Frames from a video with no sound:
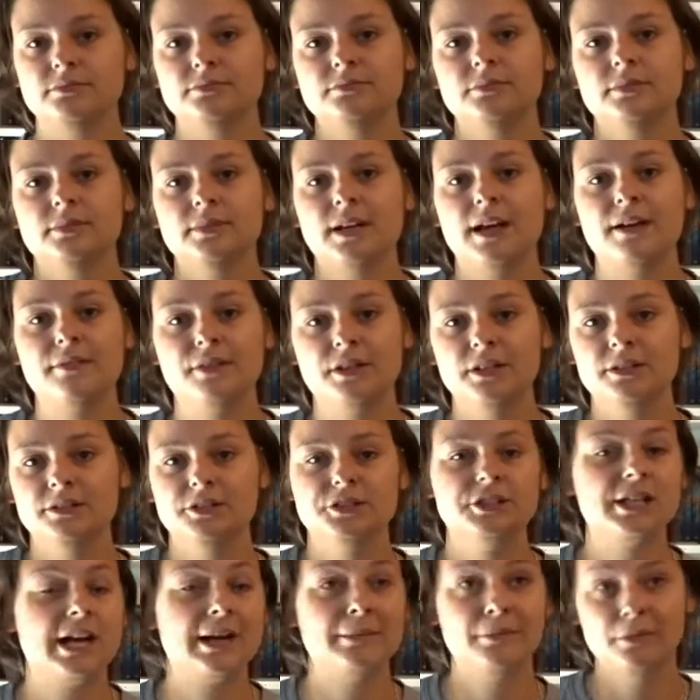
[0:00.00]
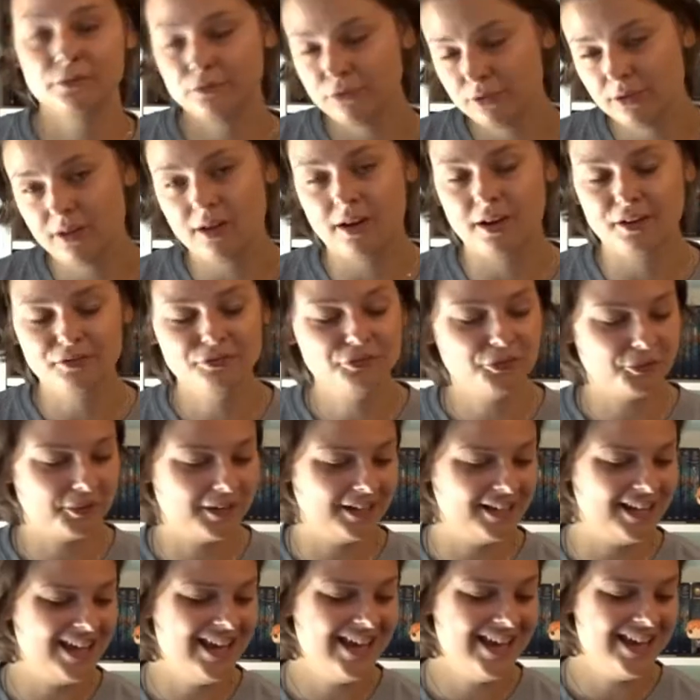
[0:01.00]
having the time of her life,
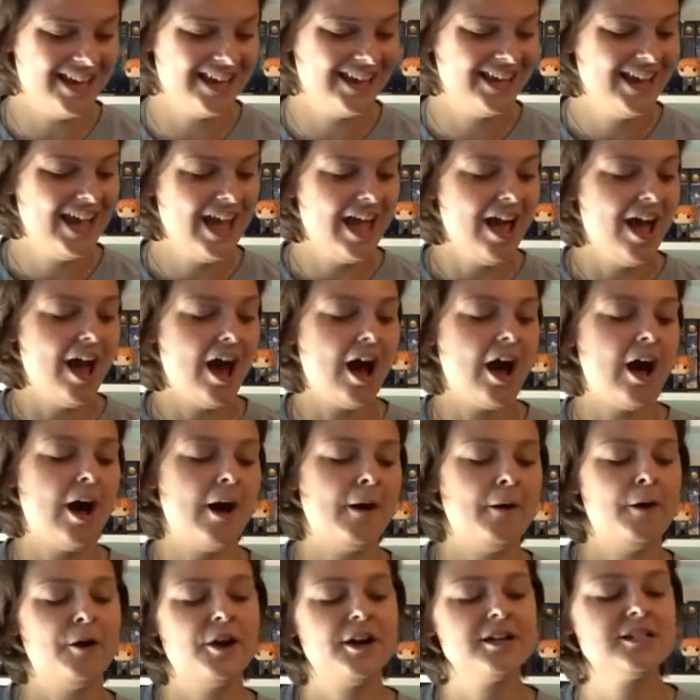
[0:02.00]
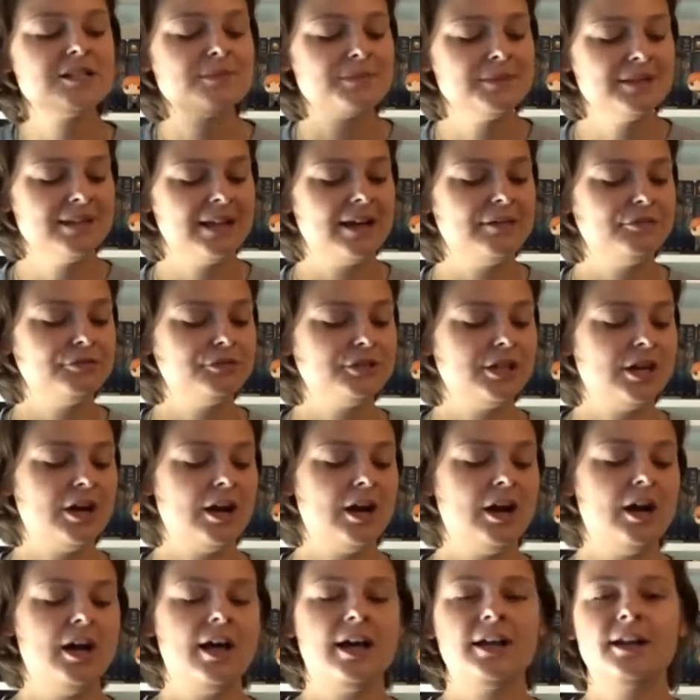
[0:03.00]
really. Her husband left her,
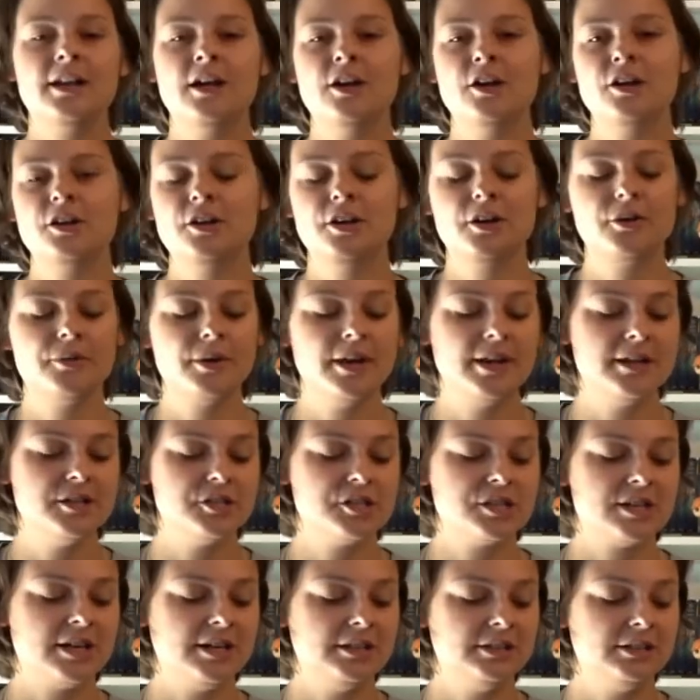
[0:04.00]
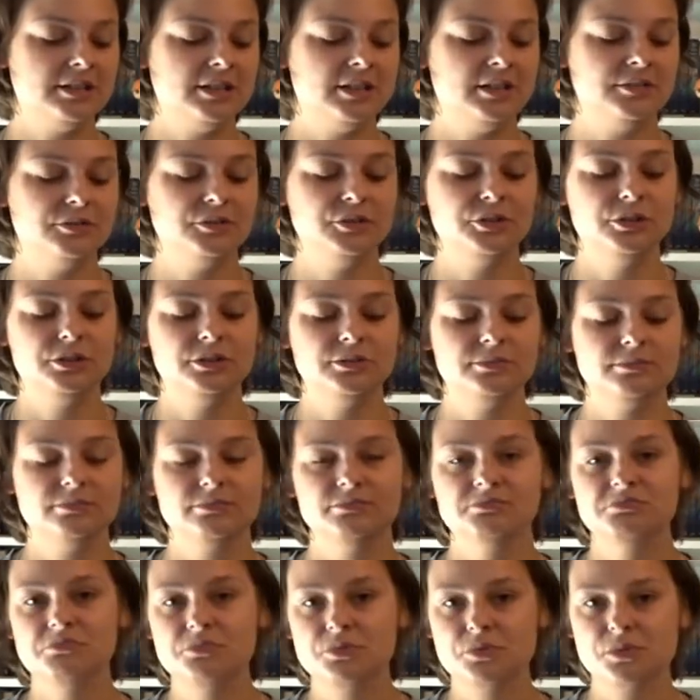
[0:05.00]
and her career is kind of,
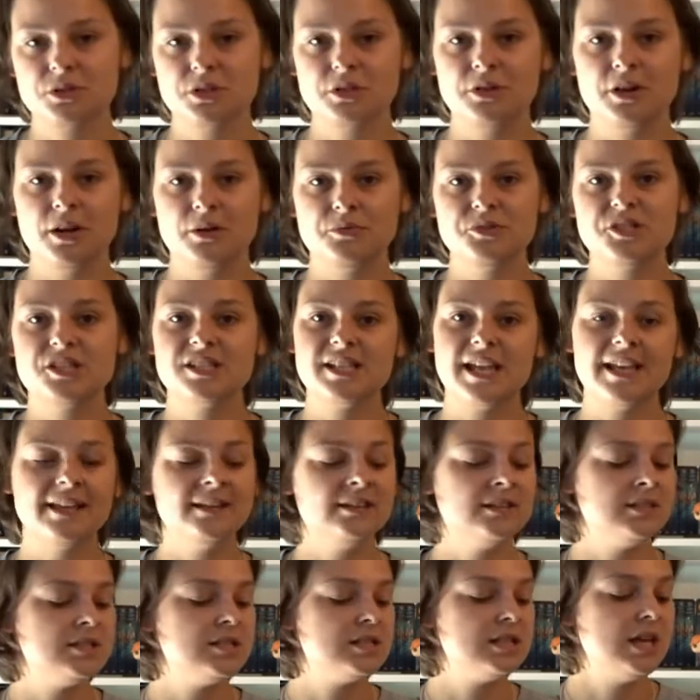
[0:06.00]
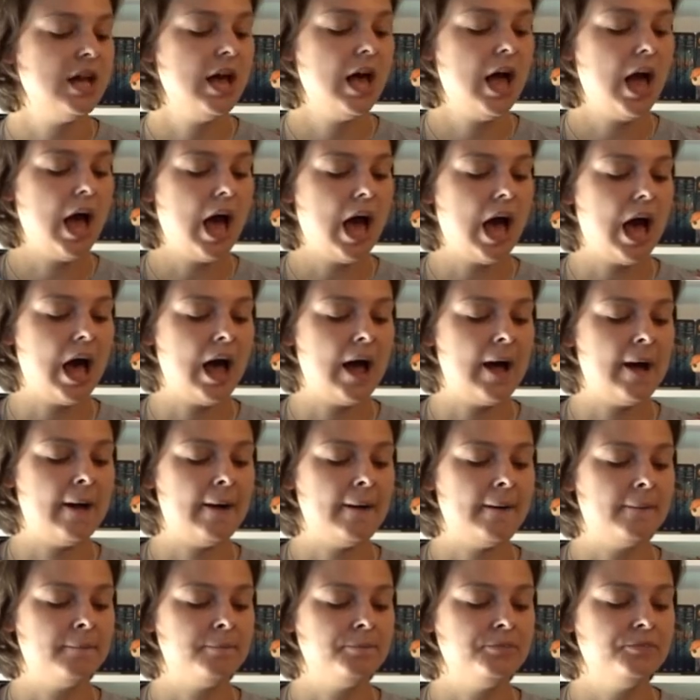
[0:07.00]
stagnant.
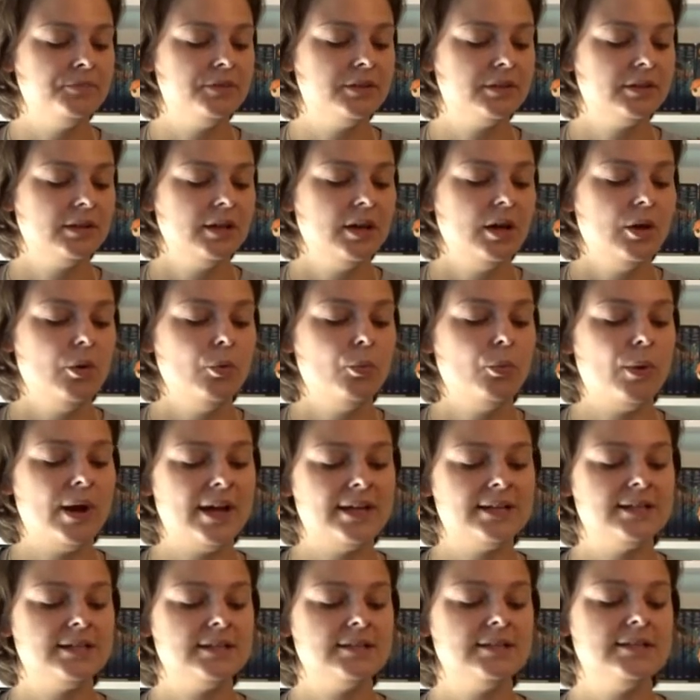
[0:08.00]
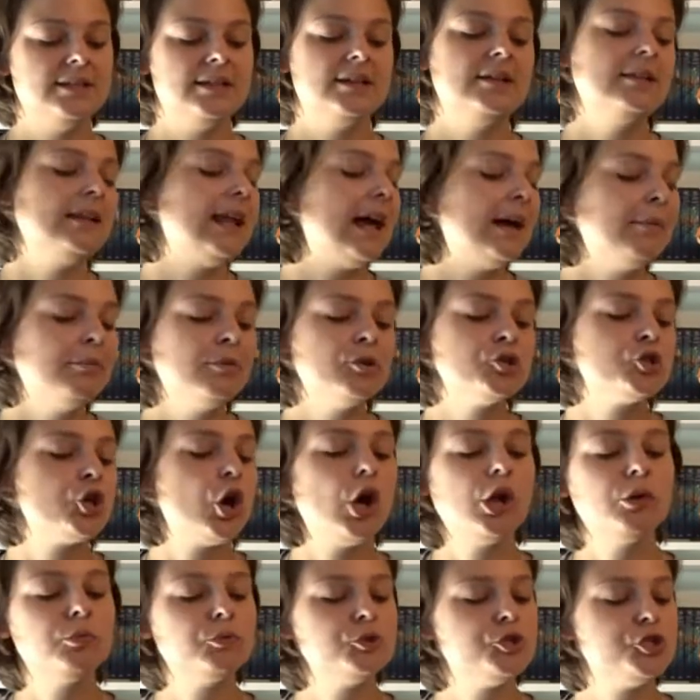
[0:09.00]
And when the glamorous
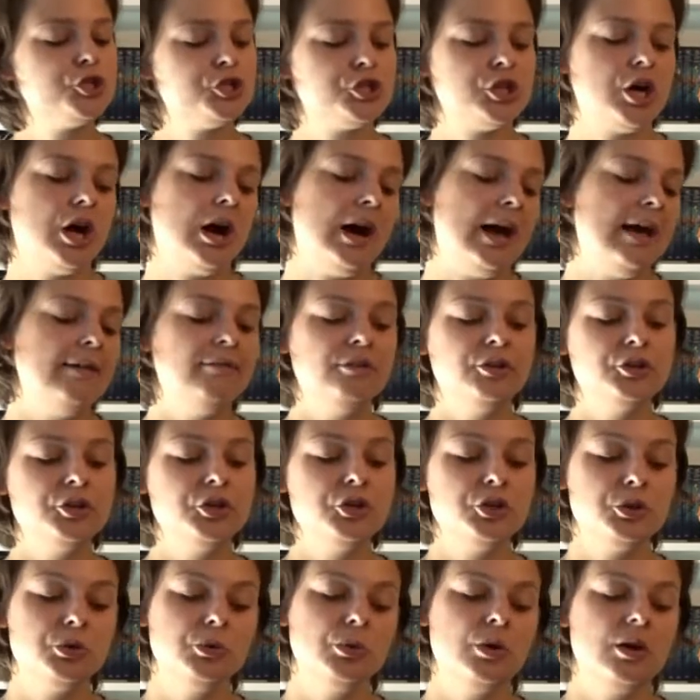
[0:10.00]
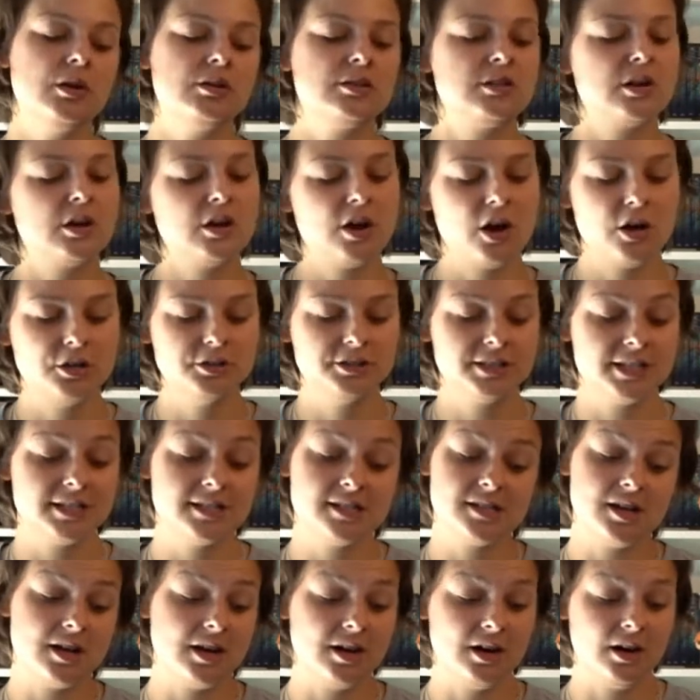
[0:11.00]
Hollywood star Evelyn Hugo
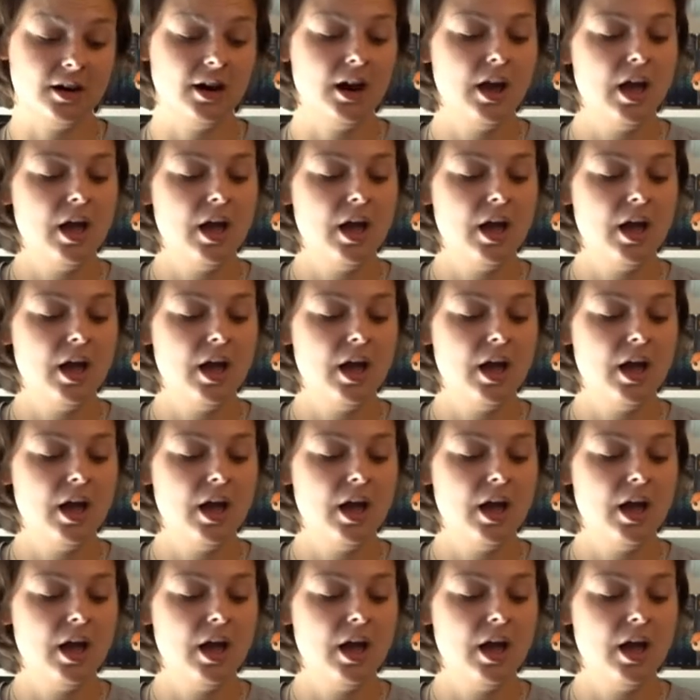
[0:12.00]
contacts her,